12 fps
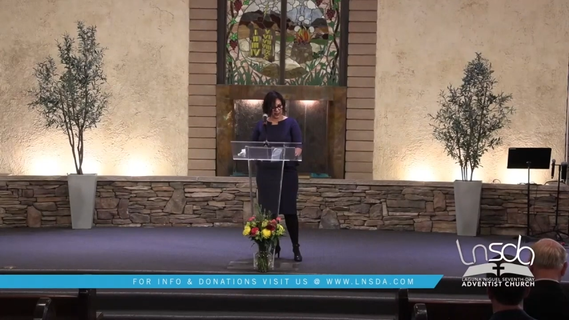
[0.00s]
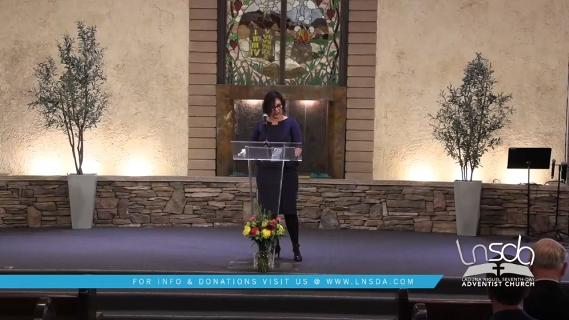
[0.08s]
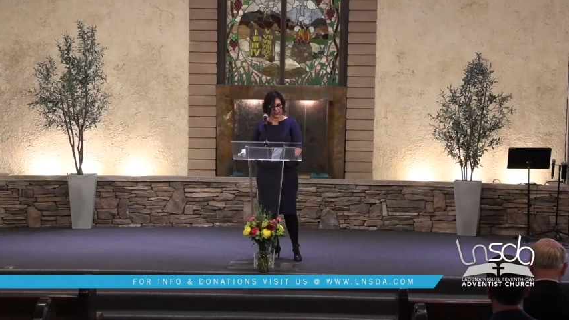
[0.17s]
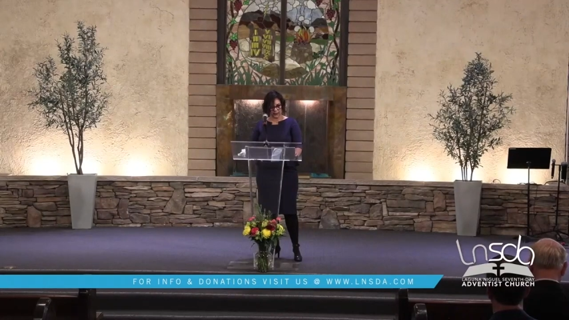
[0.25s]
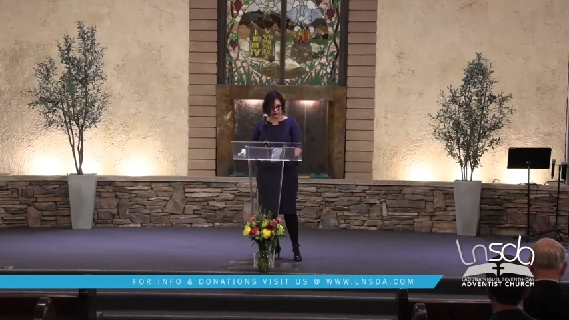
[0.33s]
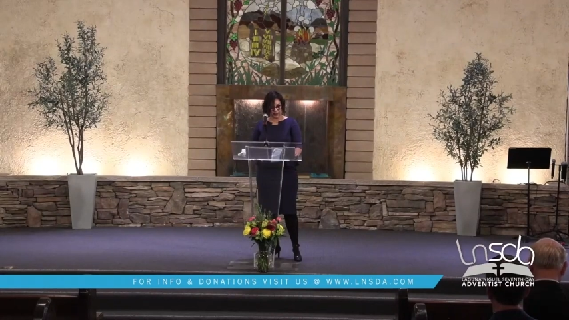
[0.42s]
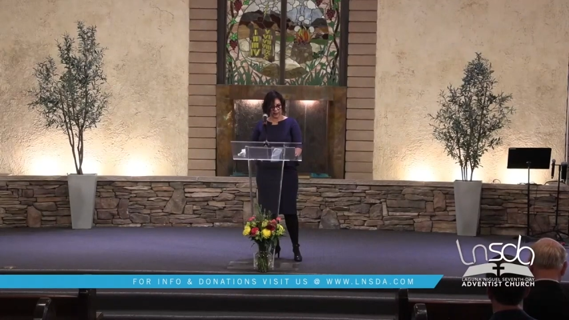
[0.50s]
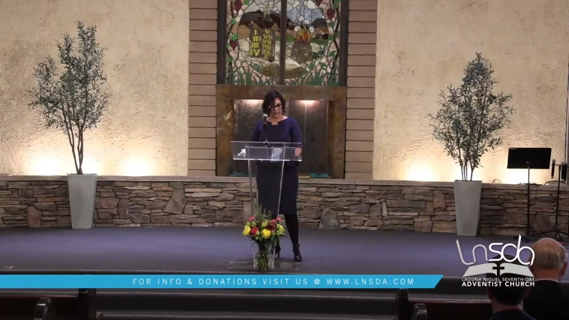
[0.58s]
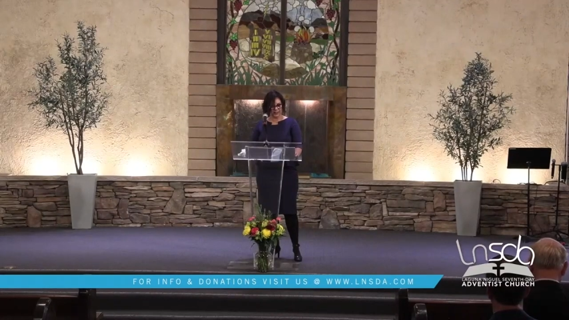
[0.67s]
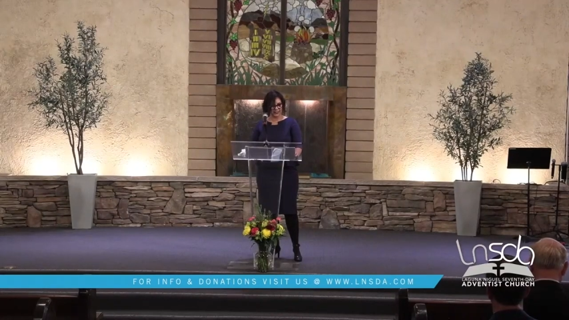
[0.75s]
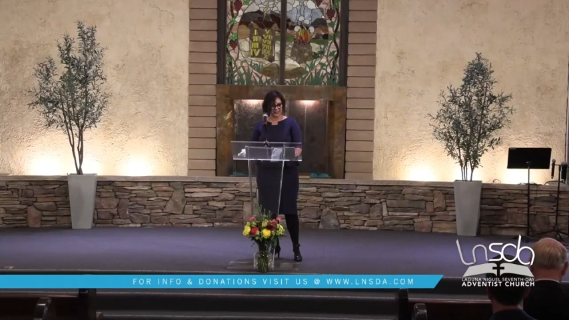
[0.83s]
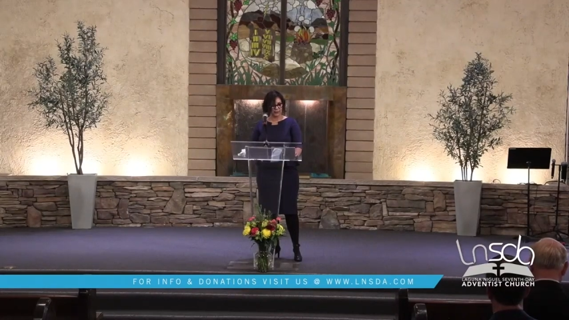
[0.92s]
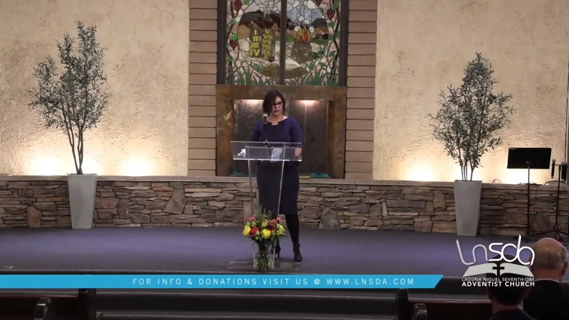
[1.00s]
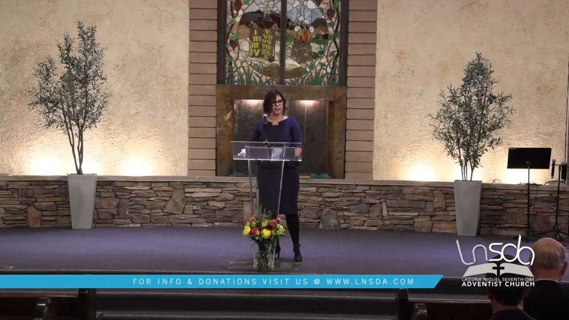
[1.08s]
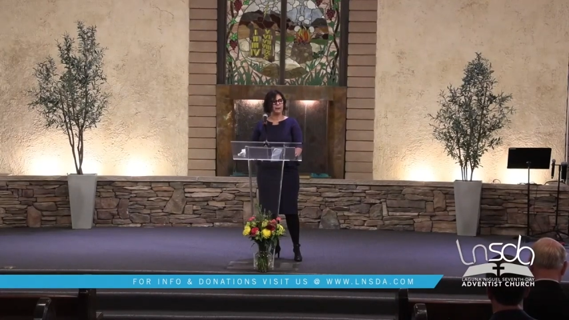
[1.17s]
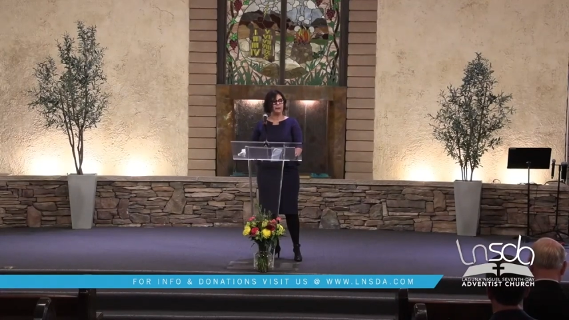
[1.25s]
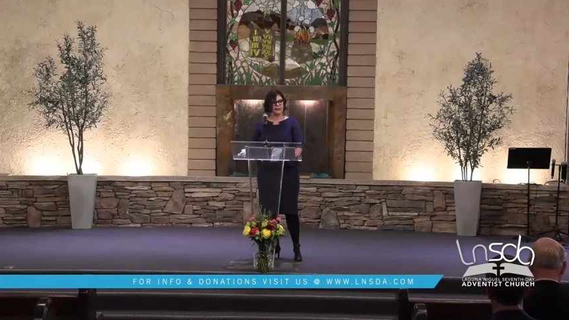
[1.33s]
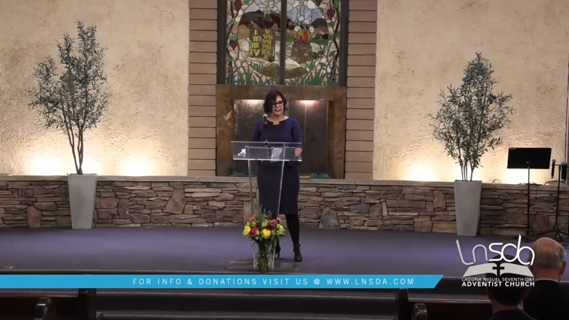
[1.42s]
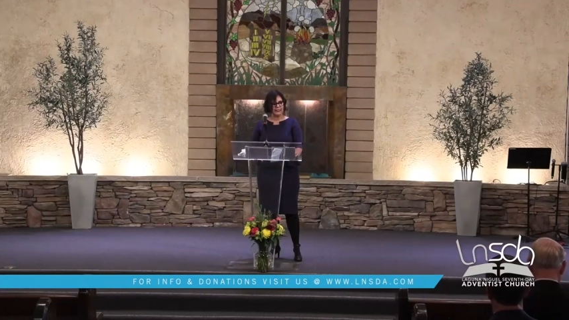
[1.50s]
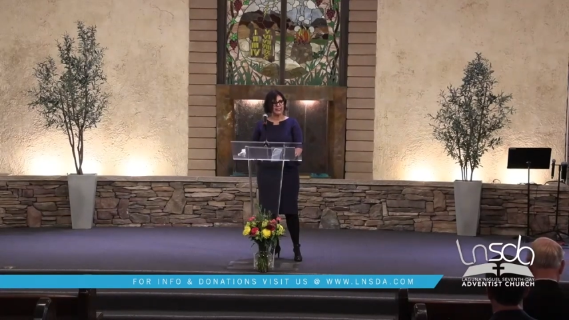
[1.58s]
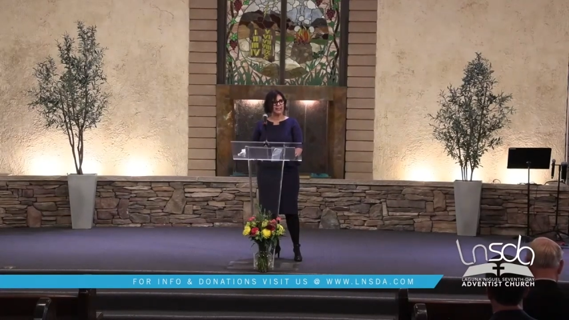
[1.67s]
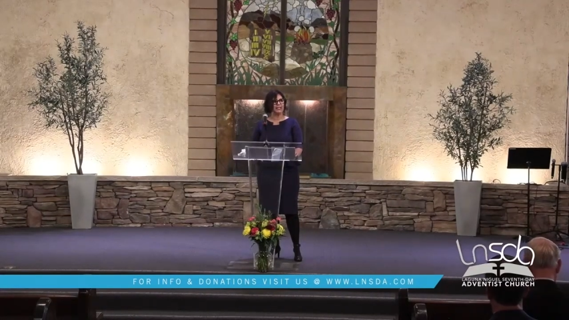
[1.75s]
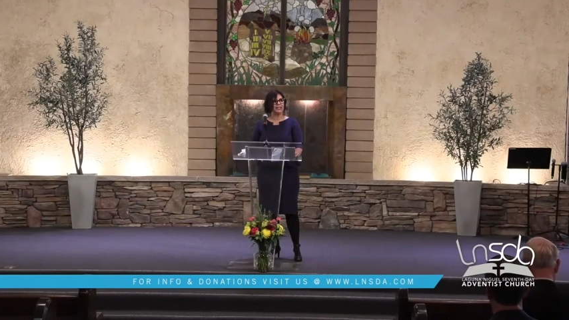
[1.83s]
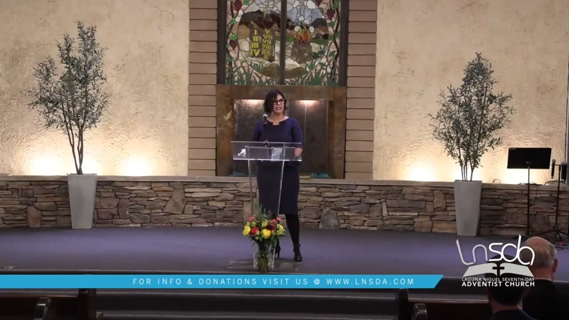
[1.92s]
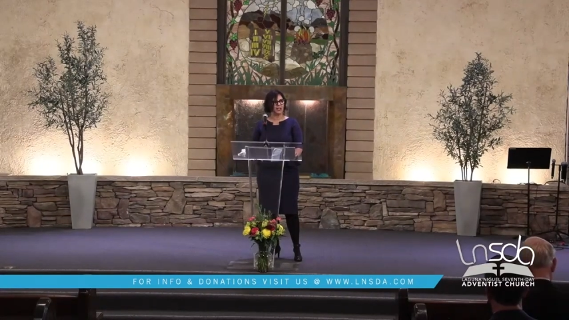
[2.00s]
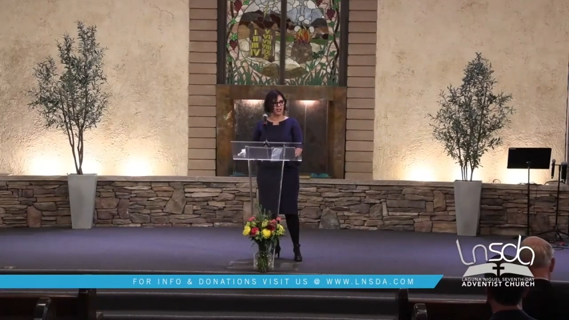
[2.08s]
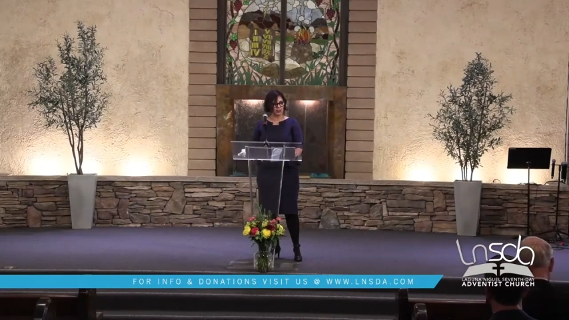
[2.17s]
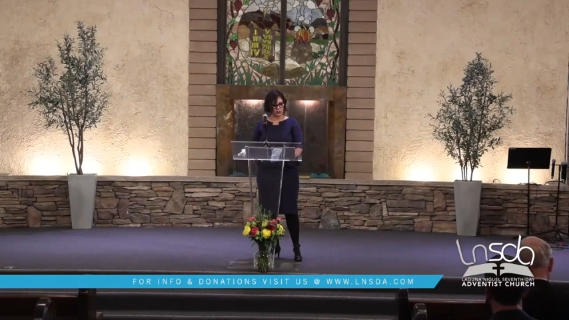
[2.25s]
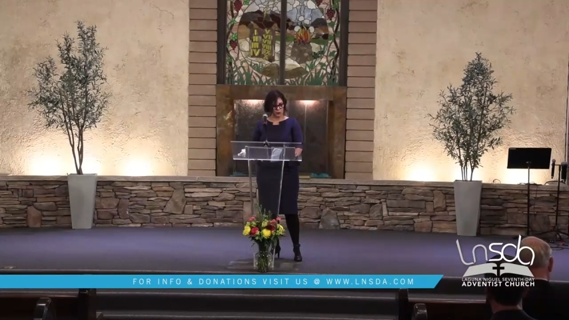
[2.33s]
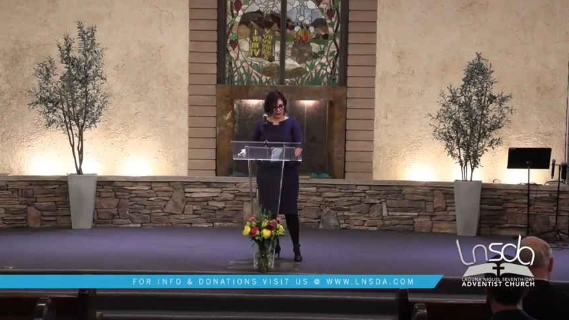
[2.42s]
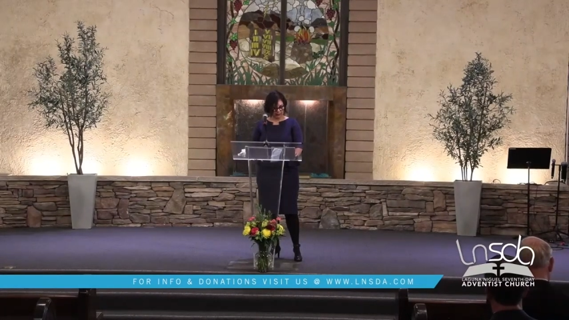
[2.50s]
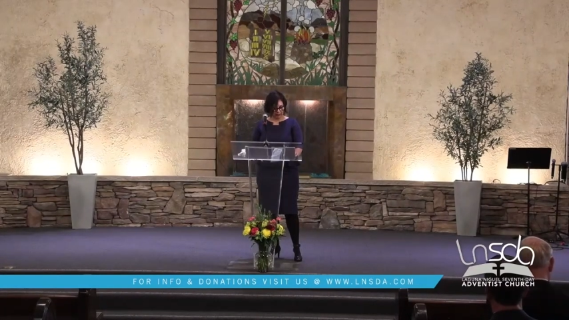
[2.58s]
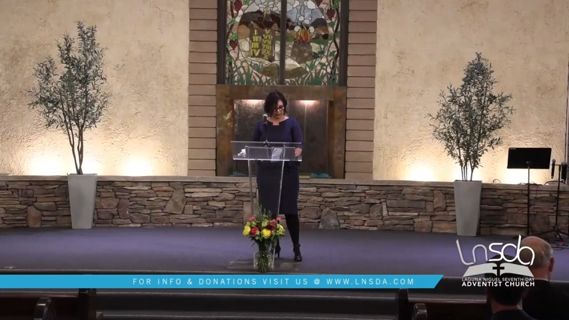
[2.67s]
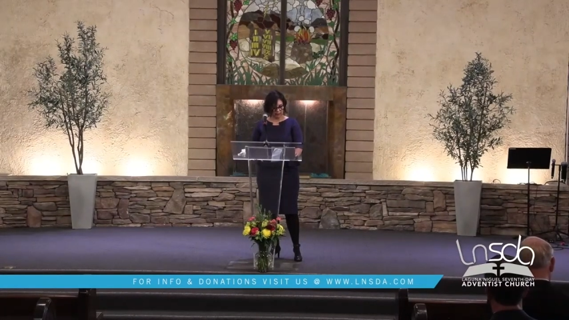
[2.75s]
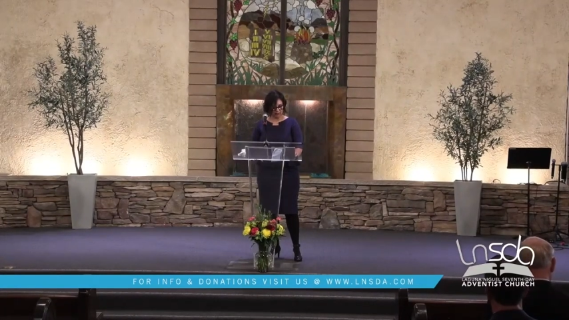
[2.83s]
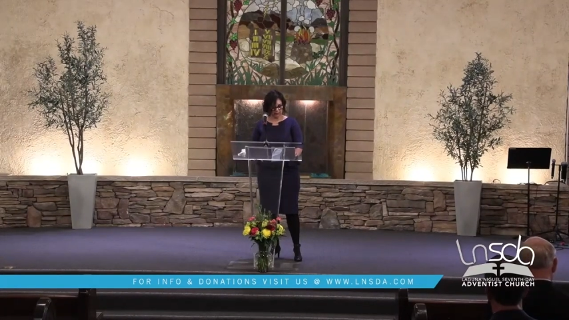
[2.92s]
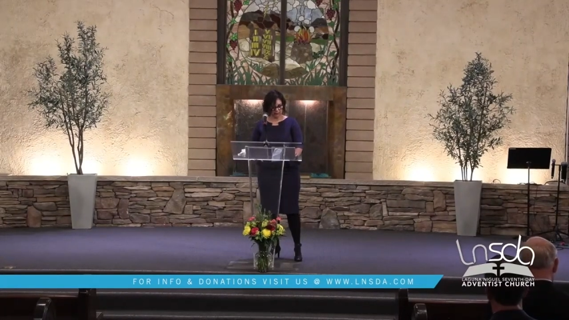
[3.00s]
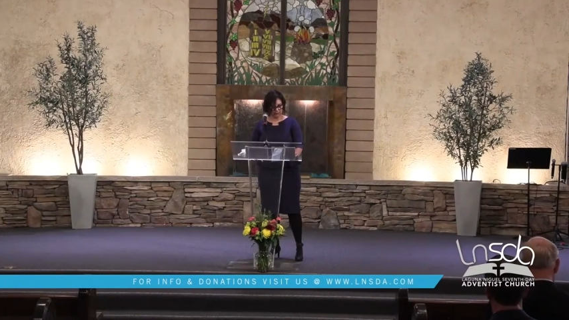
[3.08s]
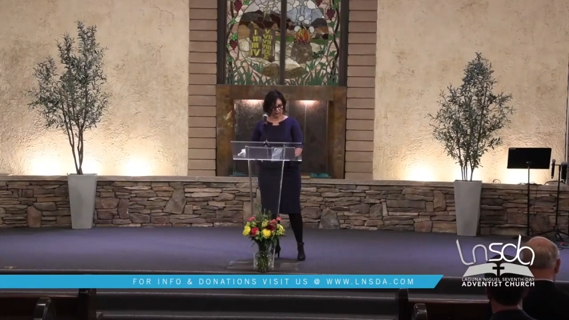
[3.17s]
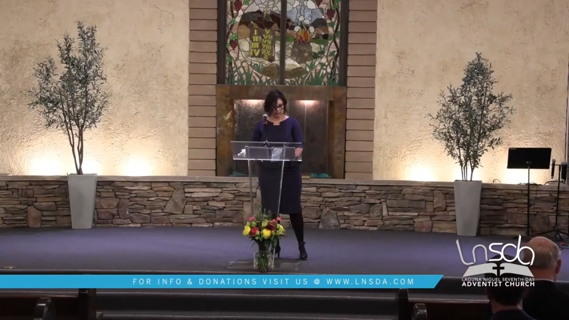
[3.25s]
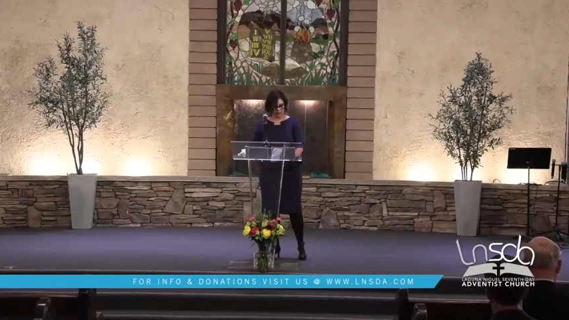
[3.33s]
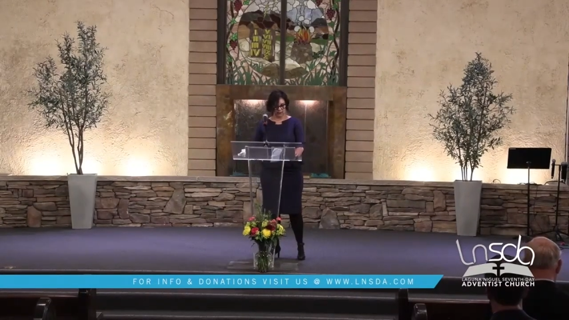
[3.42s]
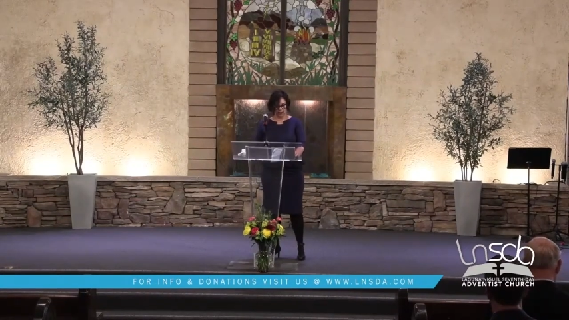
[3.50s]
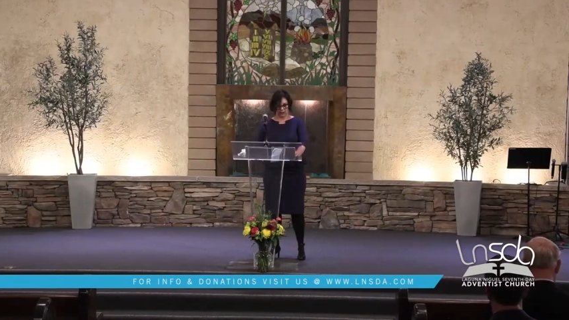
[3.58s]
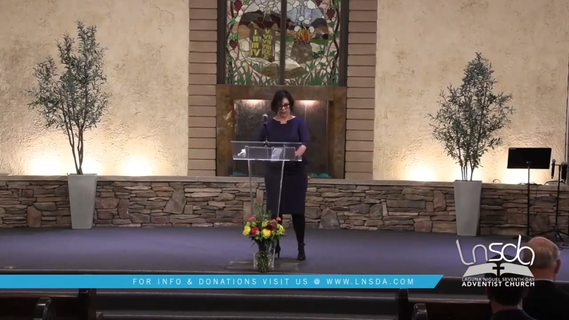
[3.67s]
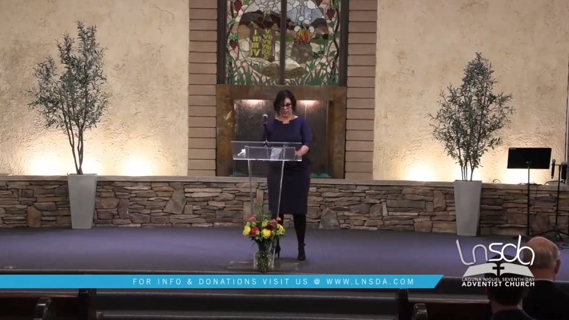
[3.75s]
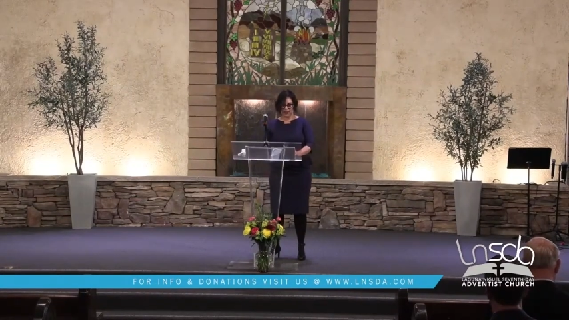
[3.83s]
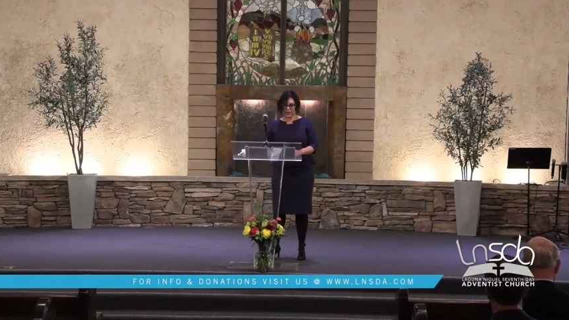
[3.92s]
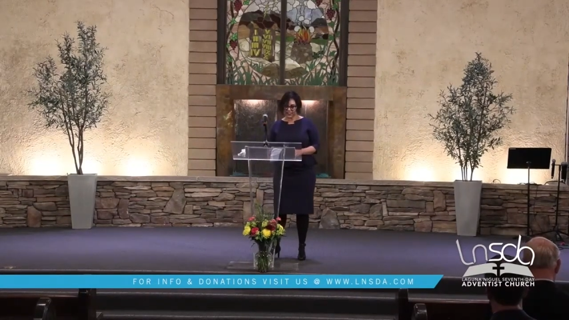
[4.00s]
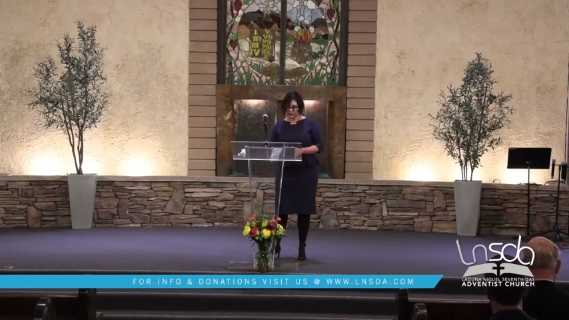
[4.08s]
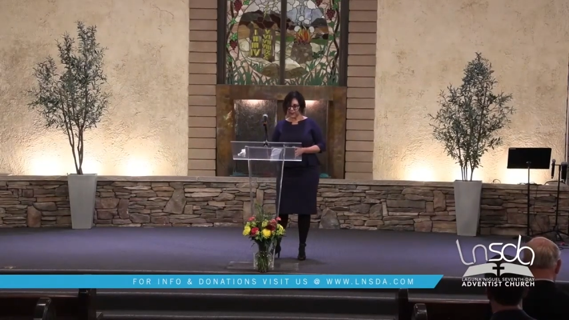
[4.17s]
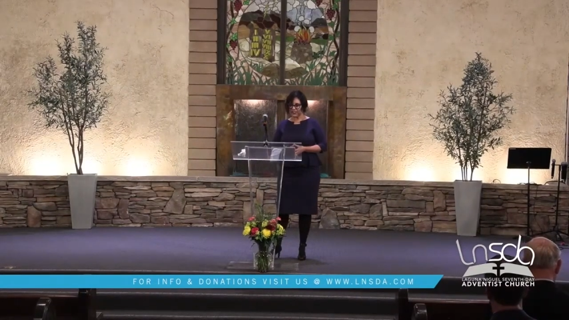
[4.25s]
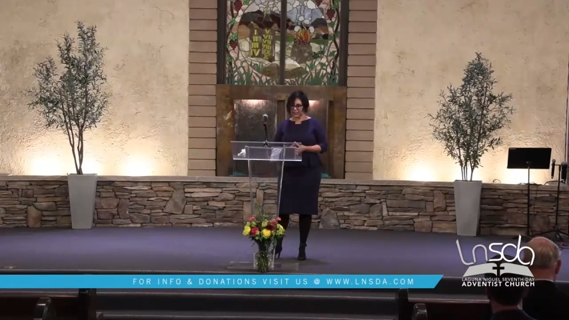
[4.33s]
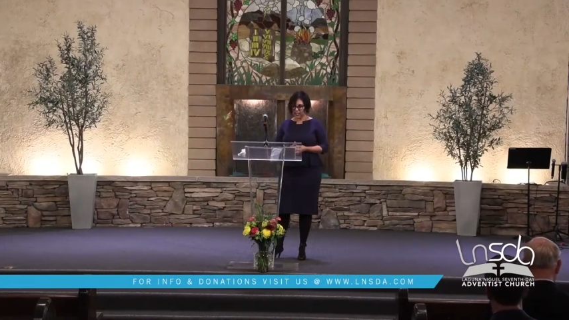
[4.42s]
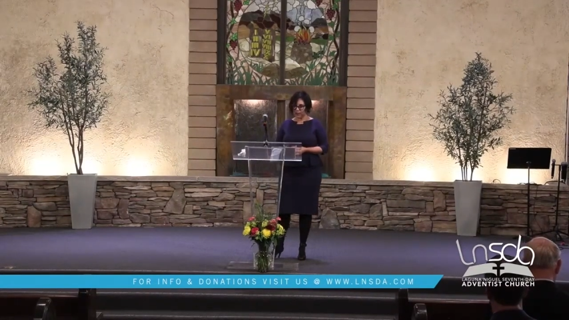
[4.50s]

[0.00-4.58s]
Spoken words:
[unreadable: no face in view]